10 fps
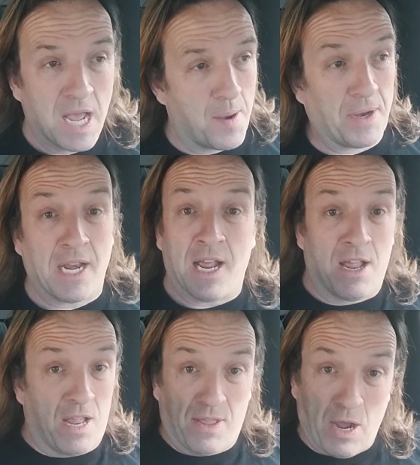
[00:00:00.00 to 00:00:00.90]
I mean,
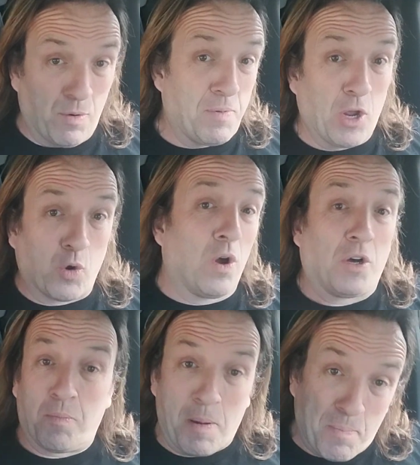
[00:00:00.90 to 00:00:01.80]
that would be a coil.
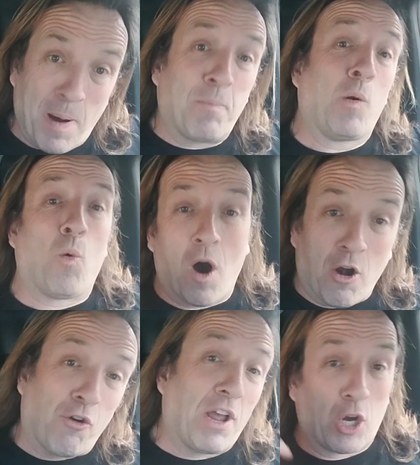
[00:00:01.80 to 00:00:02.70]
It'd be pumping
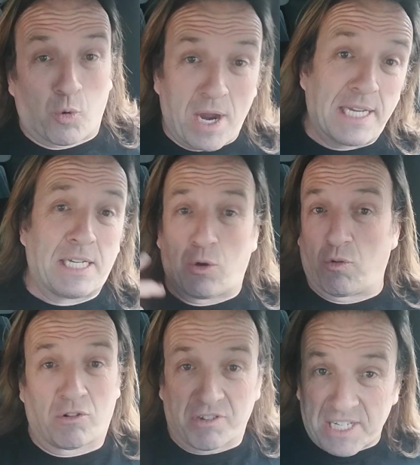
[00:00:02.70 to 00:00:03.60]
water like crazy,
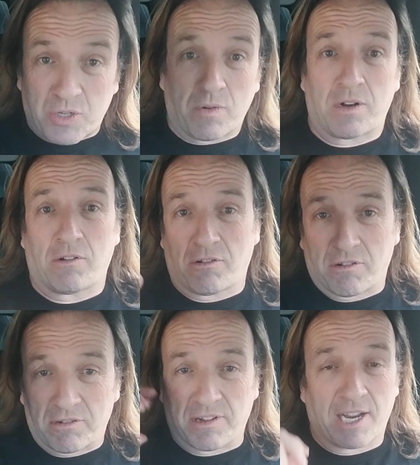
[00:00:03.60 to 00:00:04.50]
or glycerin or
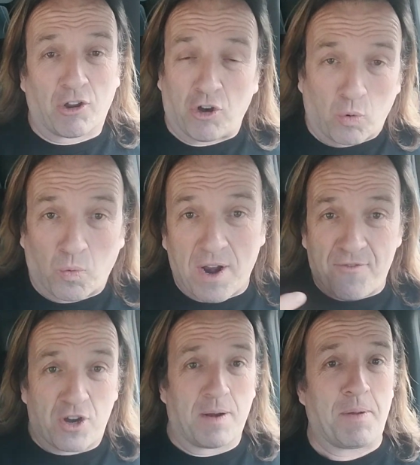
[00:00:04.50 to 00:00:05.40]
glycol or
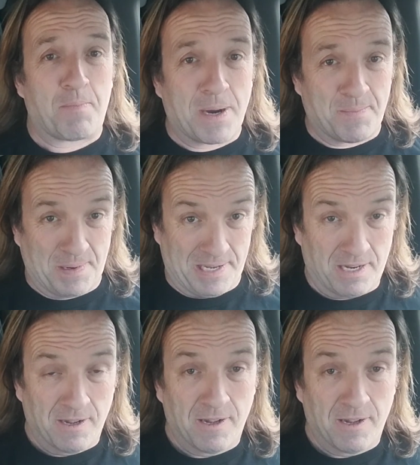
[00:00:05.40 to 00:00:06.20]
whatever you're going to be pumping